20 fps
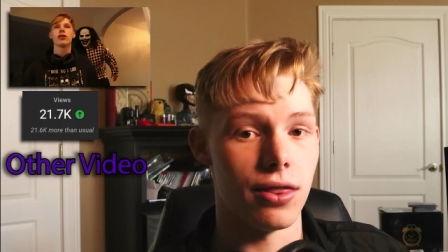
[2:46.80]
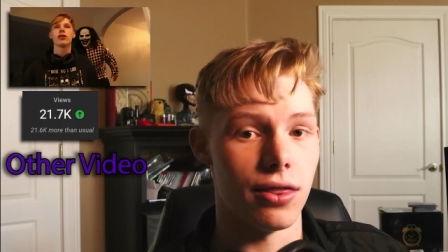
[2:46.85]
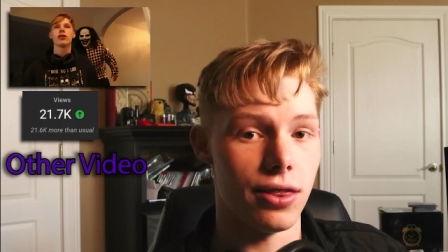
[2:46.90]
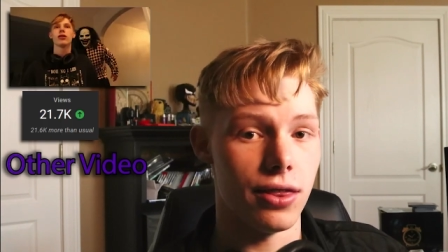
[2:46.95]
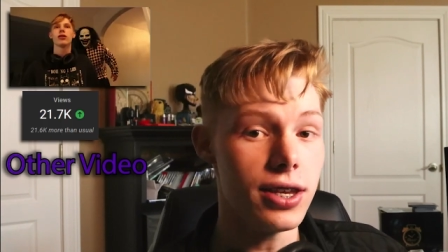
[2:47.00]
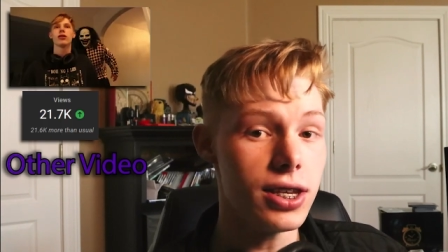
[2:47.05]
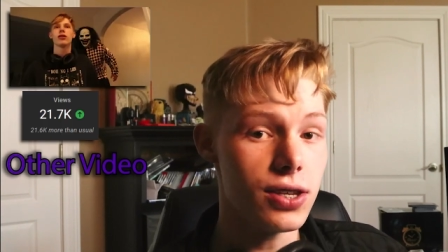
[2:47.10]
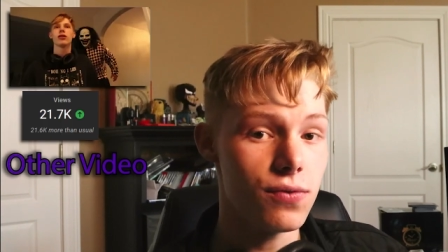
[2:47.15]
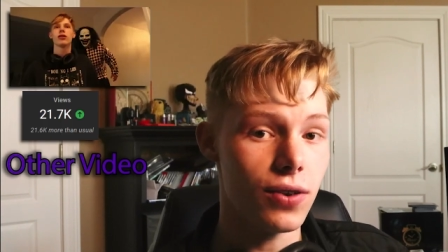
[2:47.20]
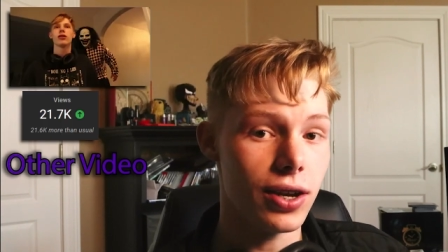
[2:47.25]

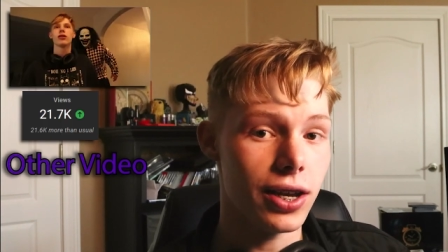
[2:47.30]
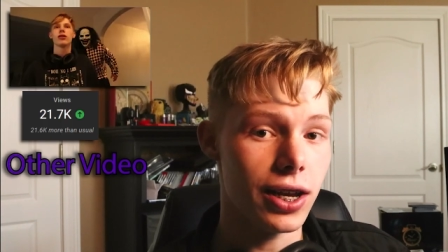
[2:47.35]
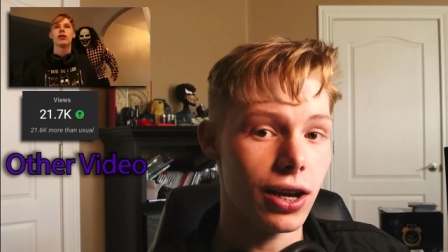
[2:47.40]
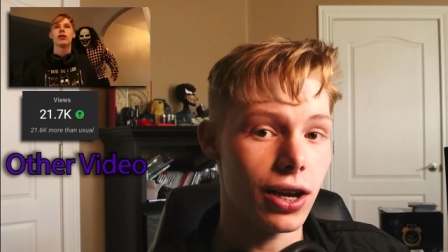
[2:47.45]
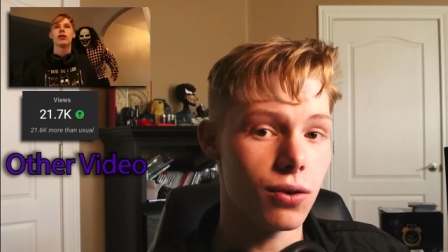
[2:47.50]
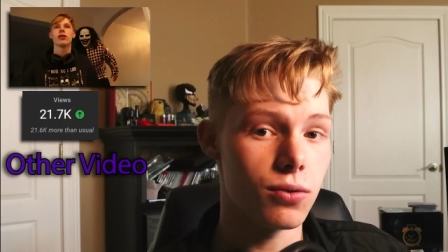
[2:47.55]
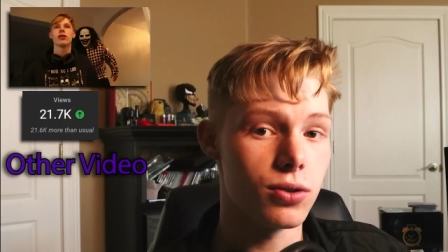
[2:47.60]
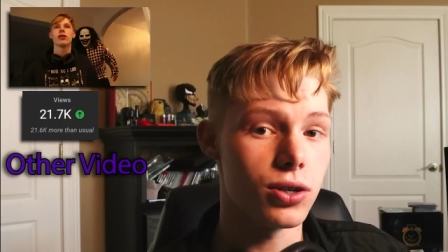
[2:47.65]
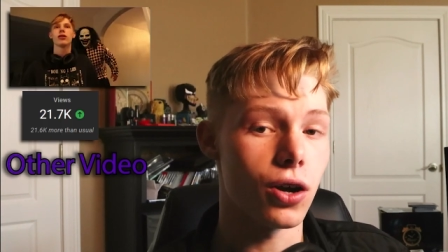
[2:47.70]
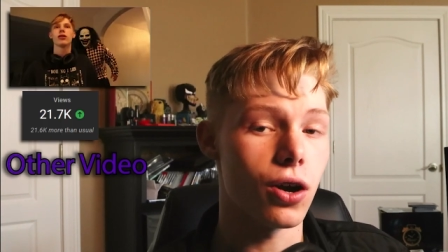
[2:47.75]
This
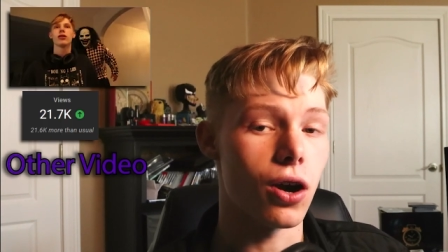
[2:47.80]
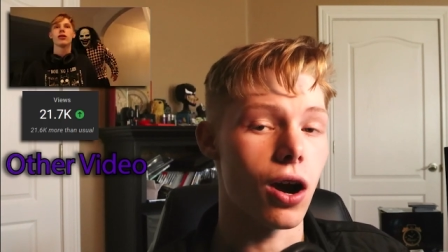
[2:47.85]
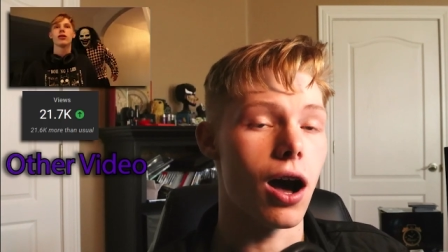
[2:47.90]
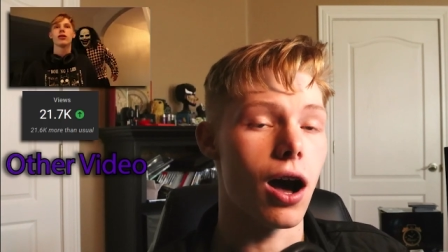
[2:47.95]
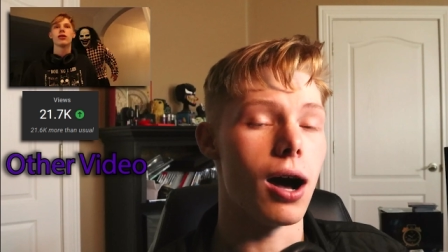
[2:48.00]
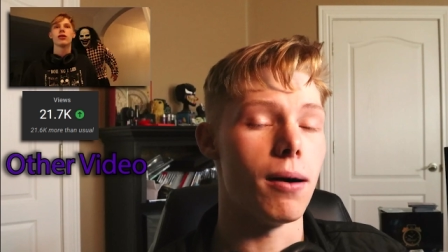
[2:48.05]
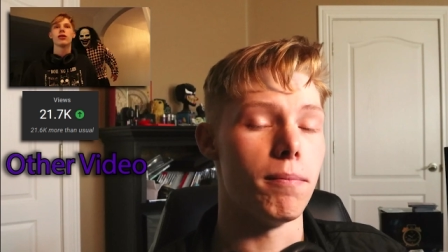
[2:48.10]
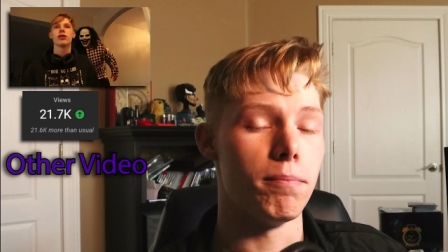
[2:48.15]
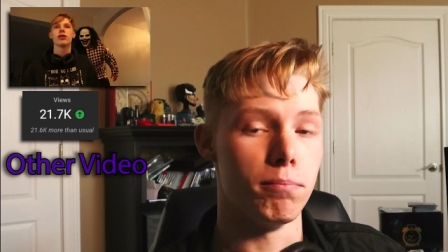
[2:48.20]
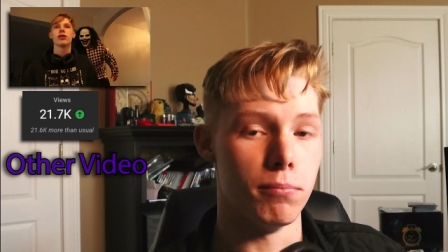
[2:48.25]
video took
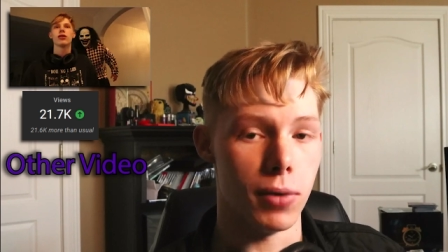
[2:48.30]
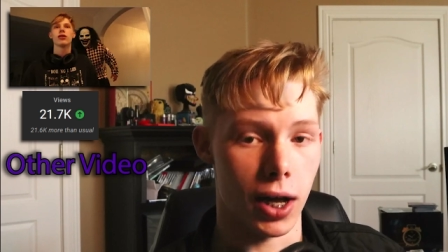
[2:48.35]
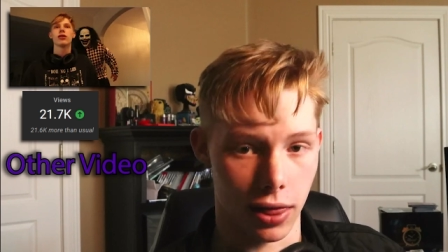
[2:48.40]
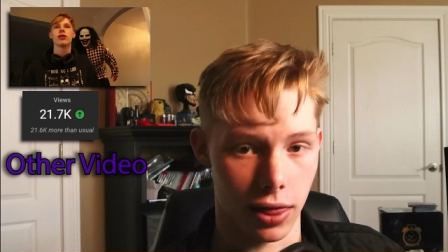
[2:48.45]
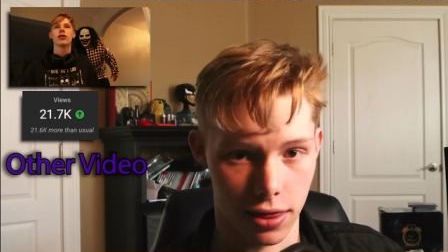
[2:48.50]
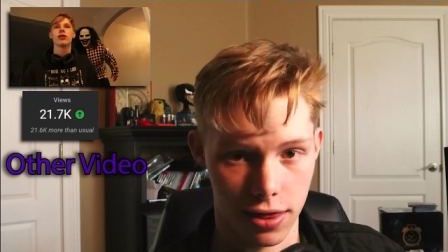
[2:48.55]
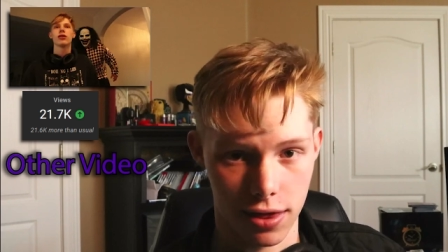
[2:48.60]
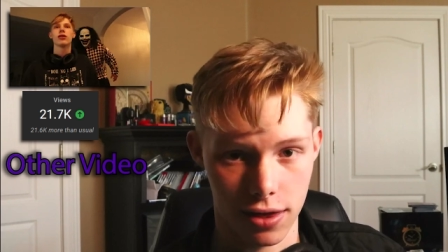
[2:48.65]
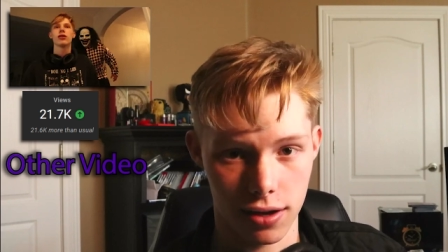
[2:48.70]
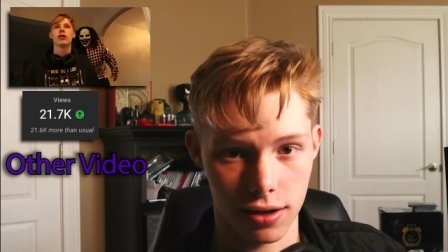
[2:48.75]
a
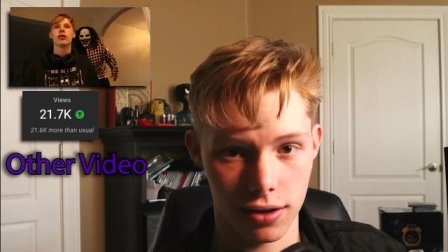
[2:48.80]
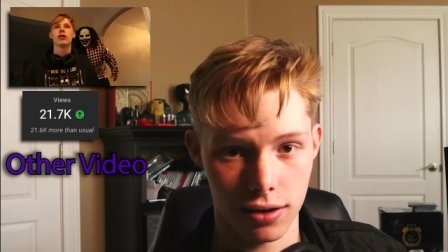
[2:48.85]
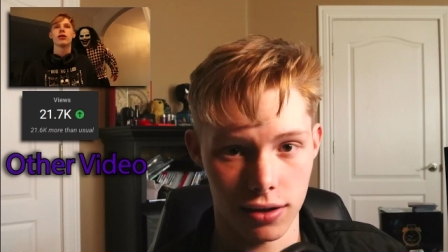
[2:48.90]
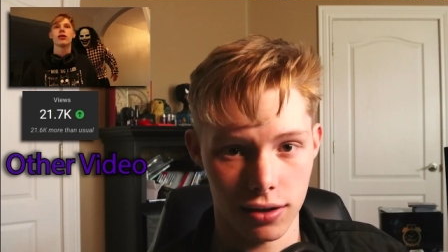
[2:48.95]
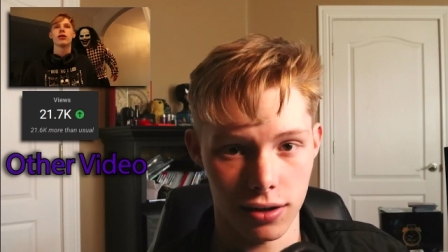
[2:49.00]
month,